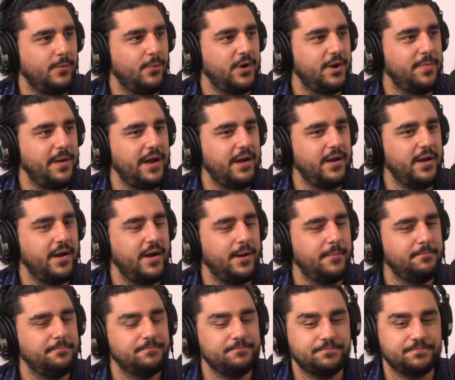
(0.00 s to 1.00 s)
what about
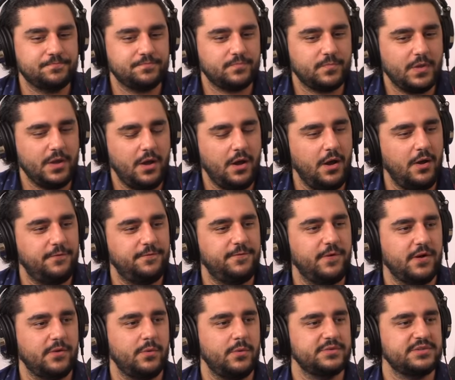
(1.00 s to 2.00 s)
um? Oh,
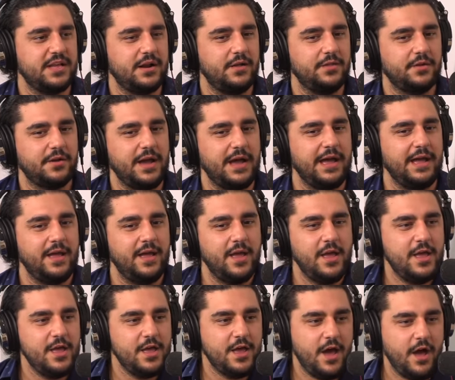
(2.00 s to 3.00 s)
fuck, what was that other guy?
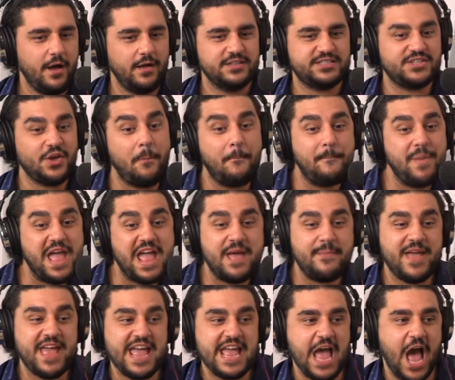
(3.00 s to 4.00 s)
Uh, so
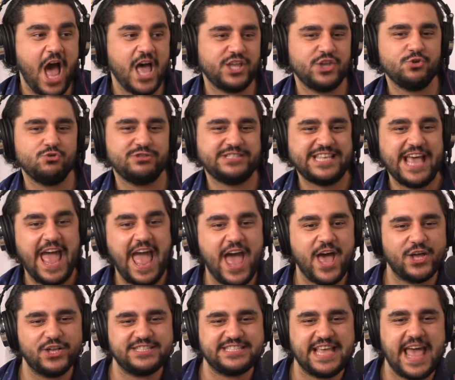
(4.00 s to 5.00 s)
baby, on you
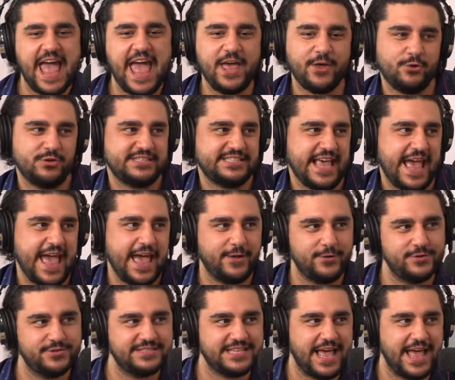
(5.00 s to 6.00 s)
down, down,
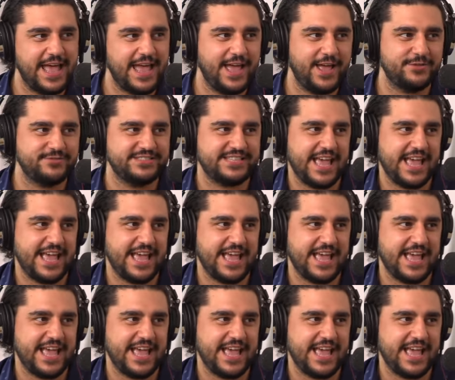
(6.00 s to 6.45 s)
down, down,